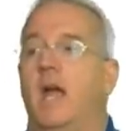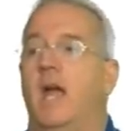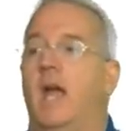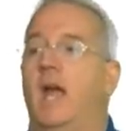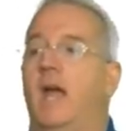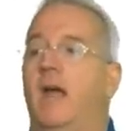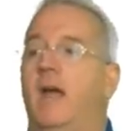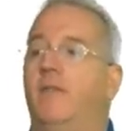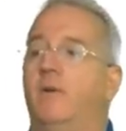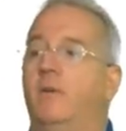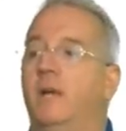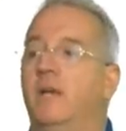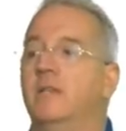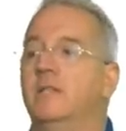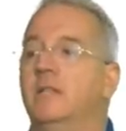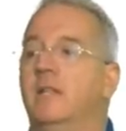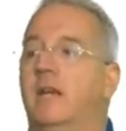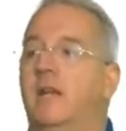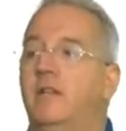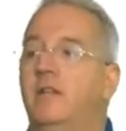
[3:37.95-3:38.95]
And the
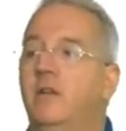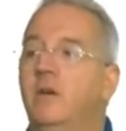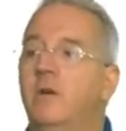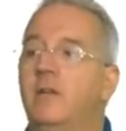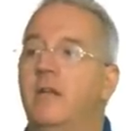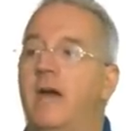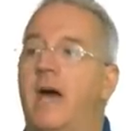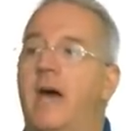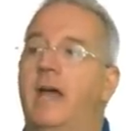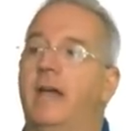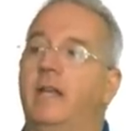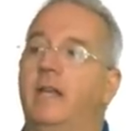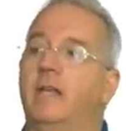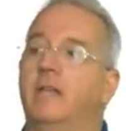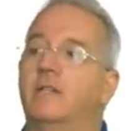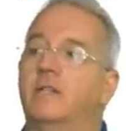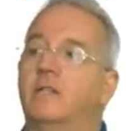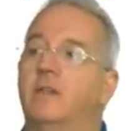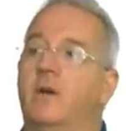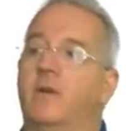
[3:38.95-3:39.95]
reason that I do that
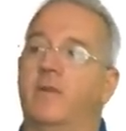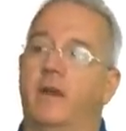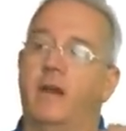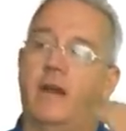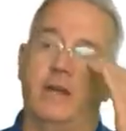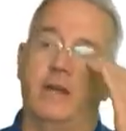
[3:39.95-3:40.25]
is so that